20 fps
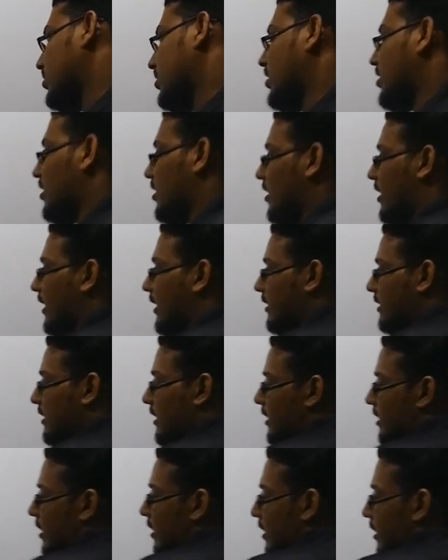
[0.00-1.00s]
I
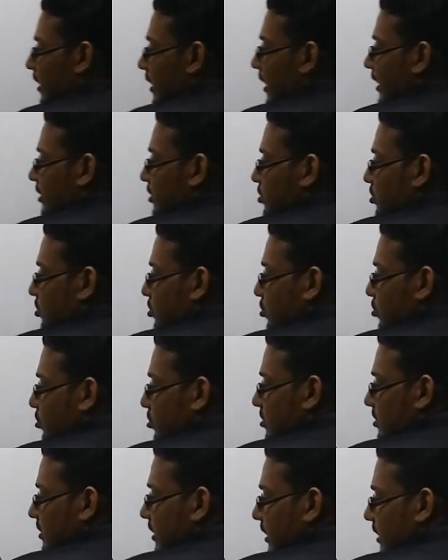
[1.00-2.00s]

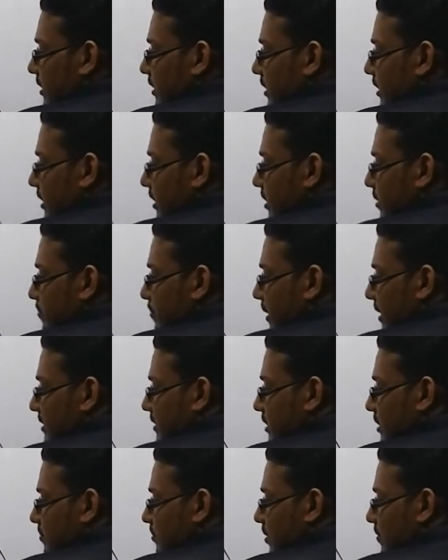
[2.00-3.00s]
choose that the
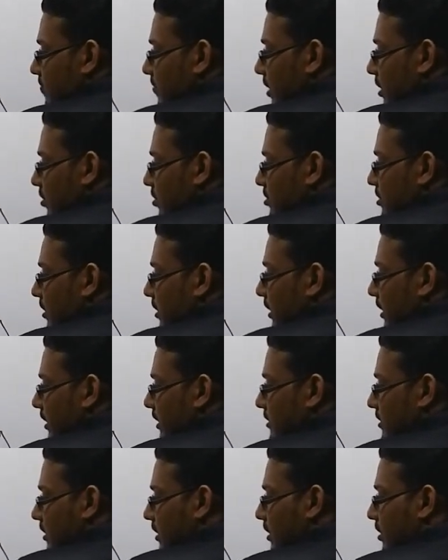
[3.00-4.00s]
maximum
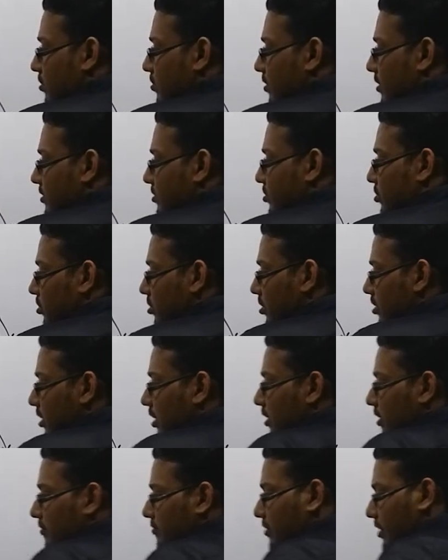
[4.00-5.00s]
velocity is equals to
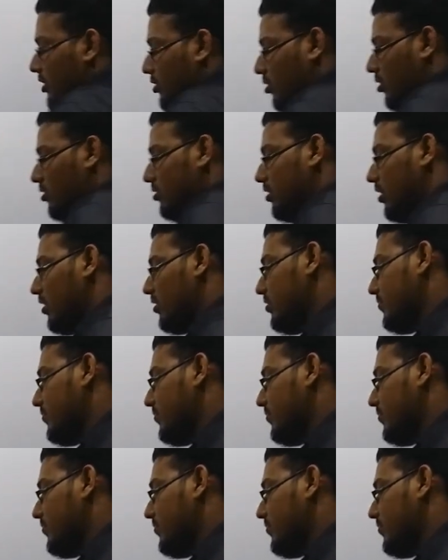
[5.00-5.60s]
v naught.